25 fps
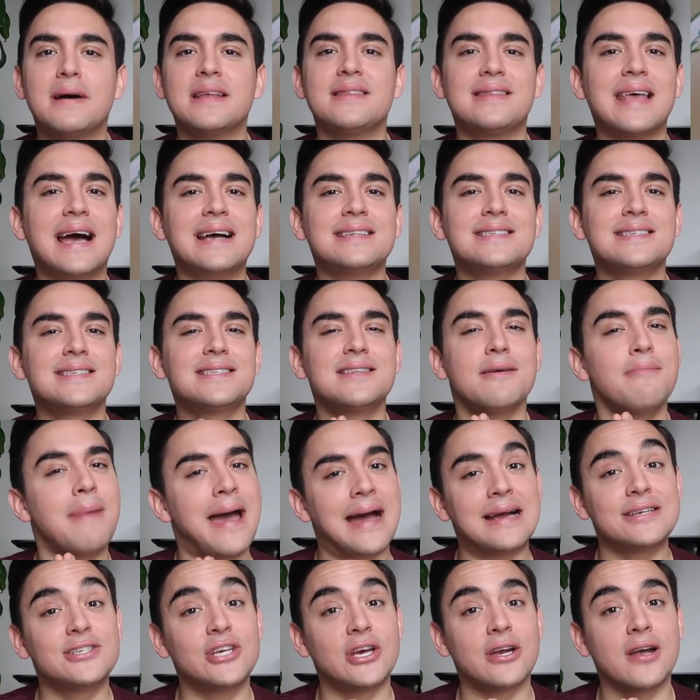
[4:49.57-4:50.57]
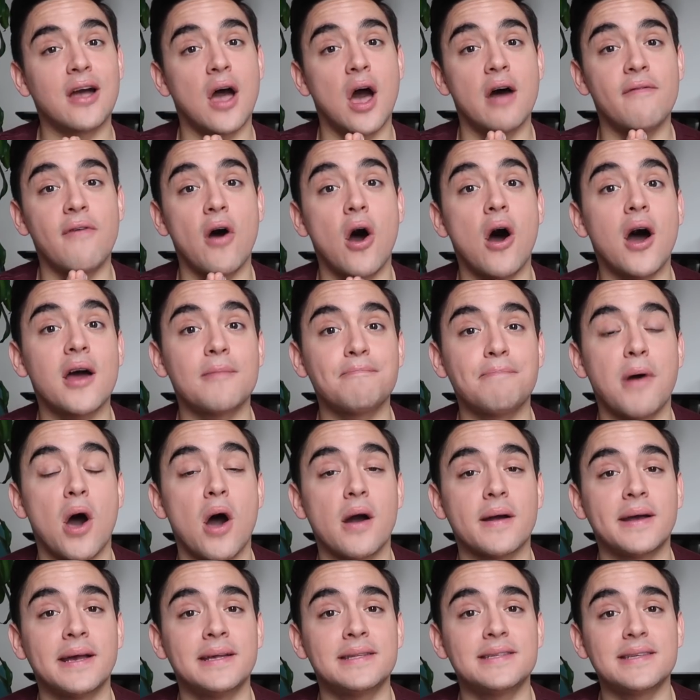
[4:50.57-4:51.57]
but that's the magic of Hot
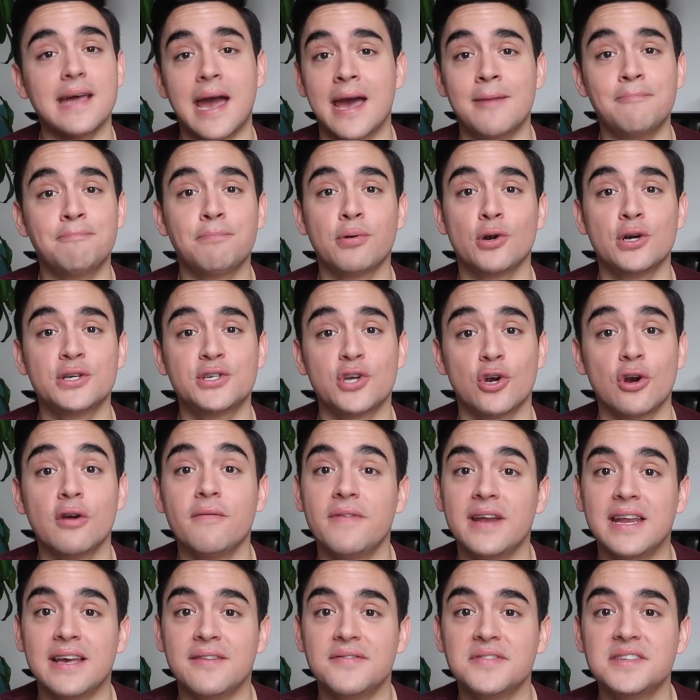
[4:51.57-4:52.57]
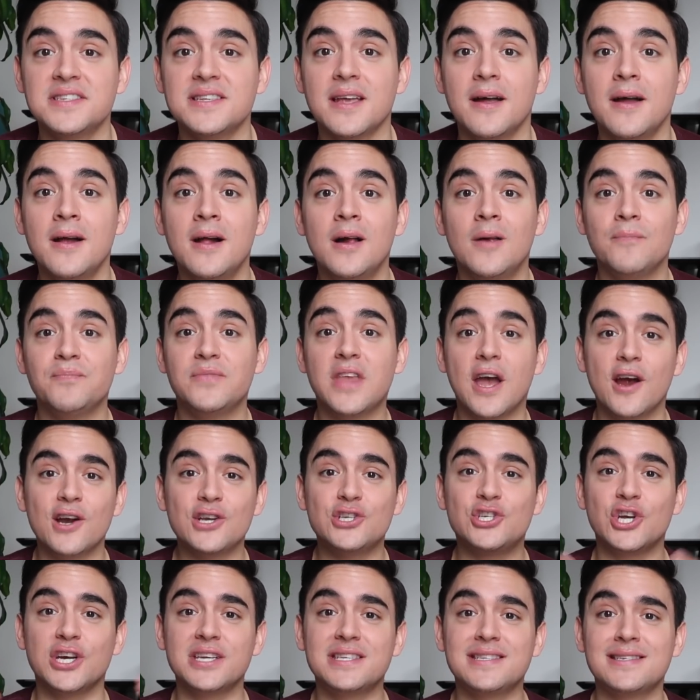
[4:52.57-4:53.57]
Pockets and preservatives.
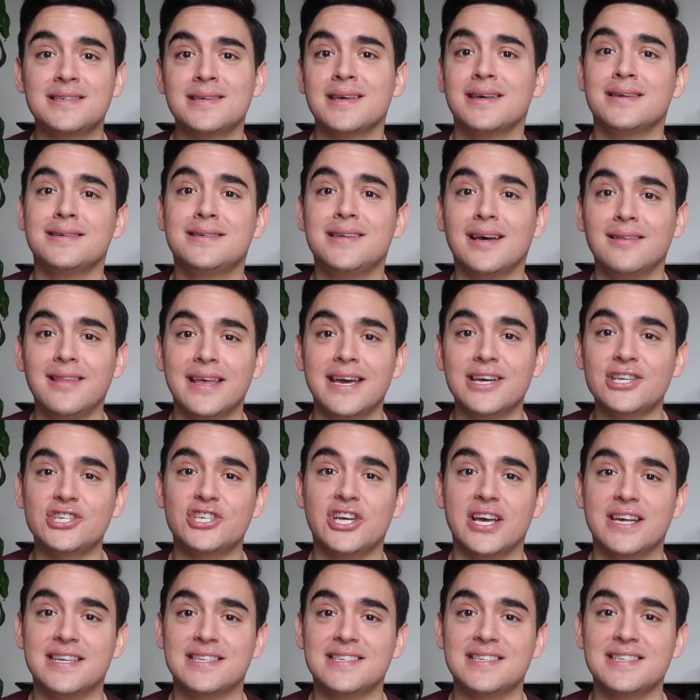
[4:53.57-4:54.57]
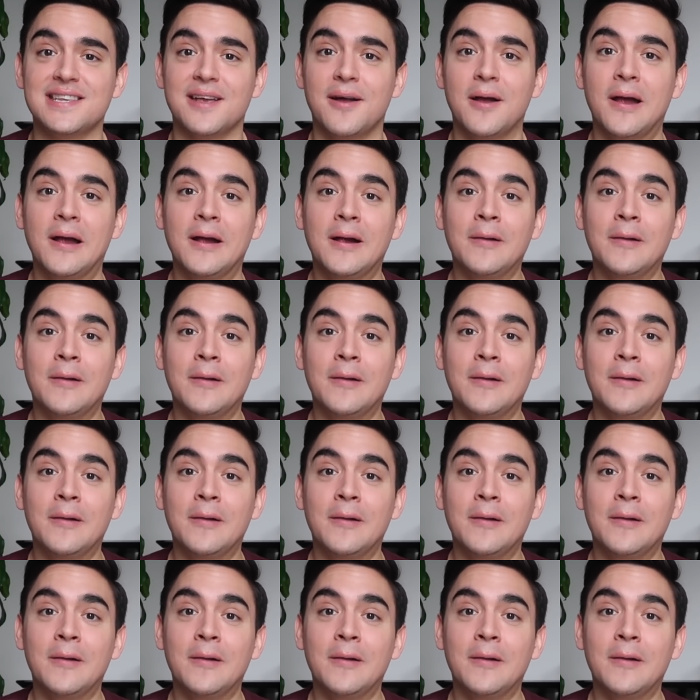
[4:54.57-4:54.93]
They're just delicious.